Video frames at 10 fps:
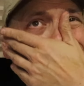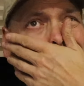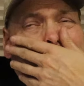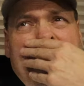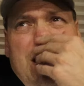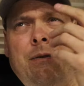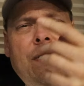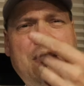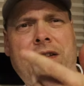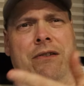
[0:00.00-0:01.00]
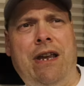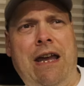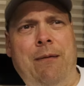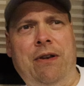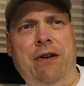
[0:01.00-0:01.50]
I don't think they're
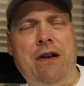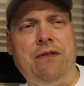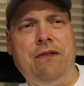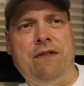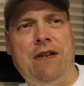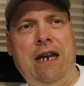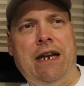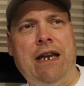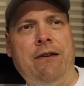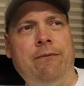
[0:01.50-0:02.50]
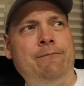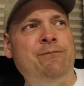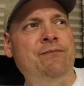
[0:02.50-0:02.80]
camping, they're actually just hanging out.